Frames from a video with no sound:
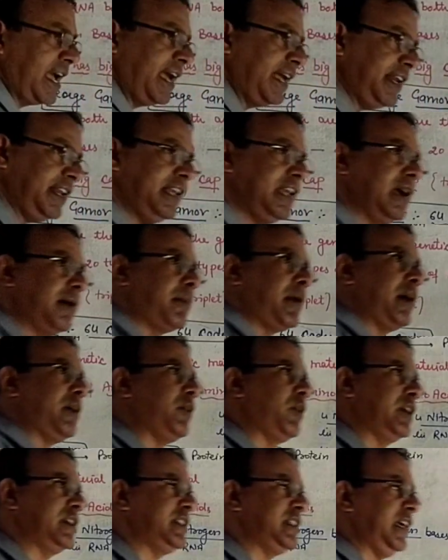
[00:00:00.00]
any
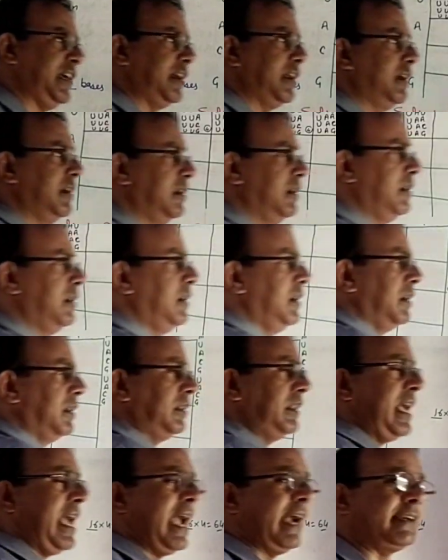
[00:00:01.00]
amino acid,
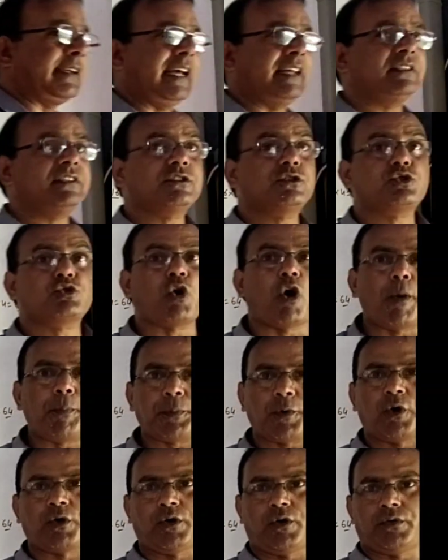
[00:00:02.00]
they act as stop
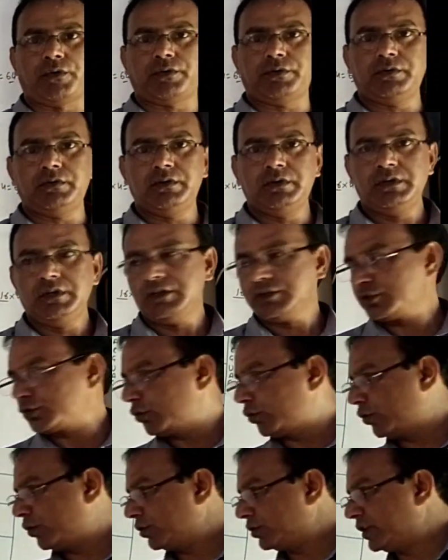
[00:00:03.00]
codon. So
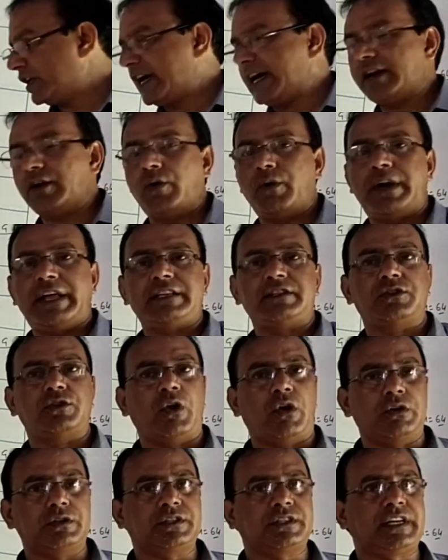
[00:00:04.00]
they are known as
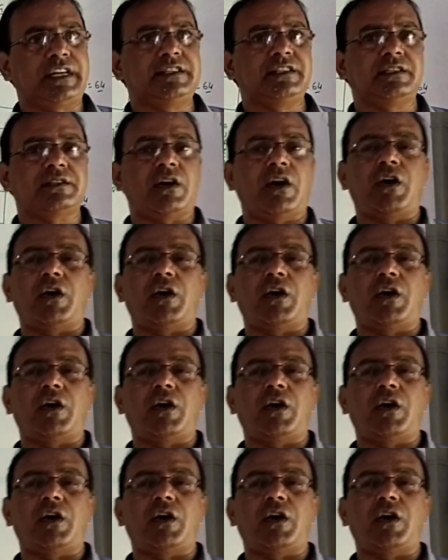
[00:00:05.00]
nonsense